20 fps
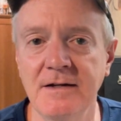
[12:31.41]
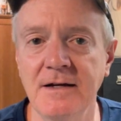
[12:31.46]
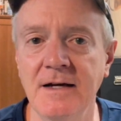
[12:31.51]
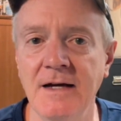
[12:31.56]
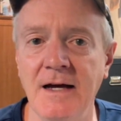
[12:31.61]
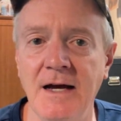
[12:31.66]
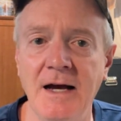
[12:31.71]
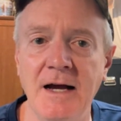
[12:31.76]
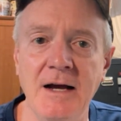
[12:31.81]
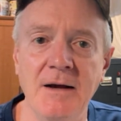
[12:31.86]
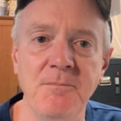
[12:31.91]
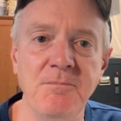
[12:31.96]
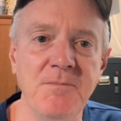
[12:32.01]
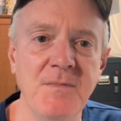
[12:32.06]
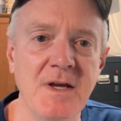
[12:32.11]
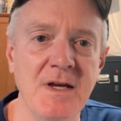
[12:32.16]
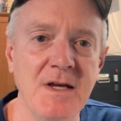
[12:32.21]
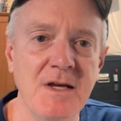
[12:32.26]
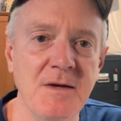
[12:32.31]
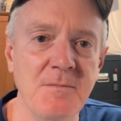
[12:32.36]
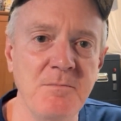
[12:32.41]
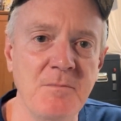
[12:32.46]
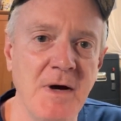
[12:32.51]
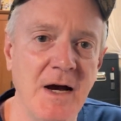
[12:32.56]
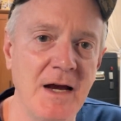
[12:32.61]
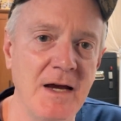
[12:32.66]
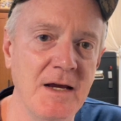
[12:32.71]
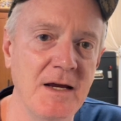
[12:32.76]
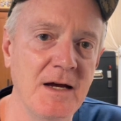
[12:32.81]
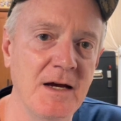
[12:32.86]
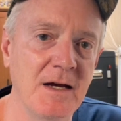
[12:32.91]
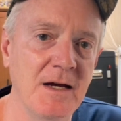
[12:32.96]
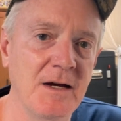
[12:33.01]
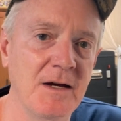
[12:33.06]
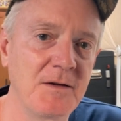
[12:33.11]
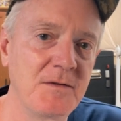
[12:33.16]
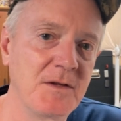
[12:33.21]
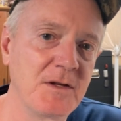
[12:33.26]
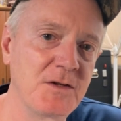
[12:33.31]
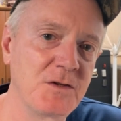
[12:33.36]

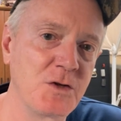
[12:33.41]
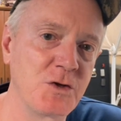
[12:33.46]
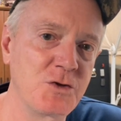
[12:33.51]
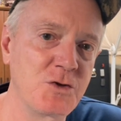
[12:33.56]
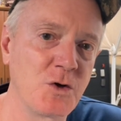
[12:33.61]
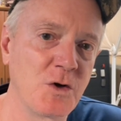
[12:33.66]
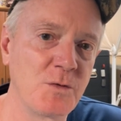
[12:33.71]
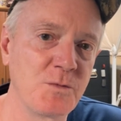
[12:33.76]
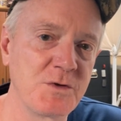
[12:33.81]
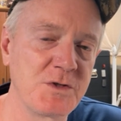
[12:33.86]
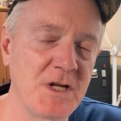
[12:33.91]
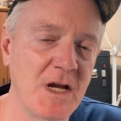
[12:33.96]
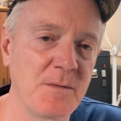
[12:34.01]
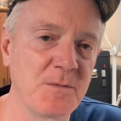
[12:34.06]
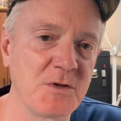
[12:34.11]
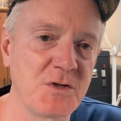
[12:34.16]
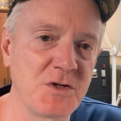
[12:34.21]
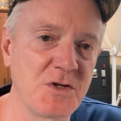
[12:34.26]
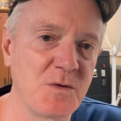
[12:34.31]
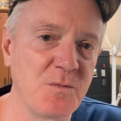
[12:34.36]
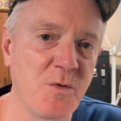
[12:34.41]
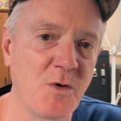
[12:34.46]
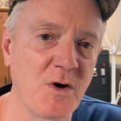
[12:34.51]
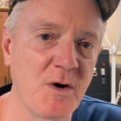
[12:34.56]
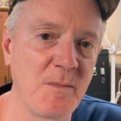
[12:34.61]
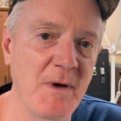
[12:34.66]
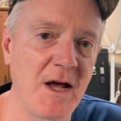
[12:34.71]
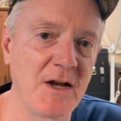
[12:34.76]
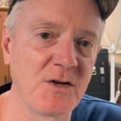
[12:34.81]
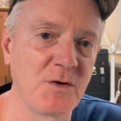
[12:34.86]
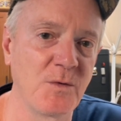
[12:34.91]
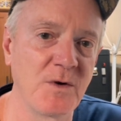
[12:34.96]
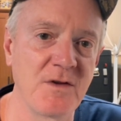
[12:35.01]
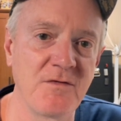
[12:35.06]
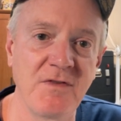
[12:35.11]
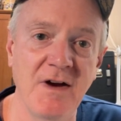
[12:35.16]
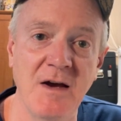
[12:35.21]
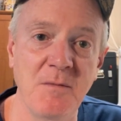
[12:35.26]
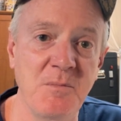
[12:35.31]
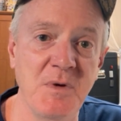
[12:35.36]
the joint was able to support about 25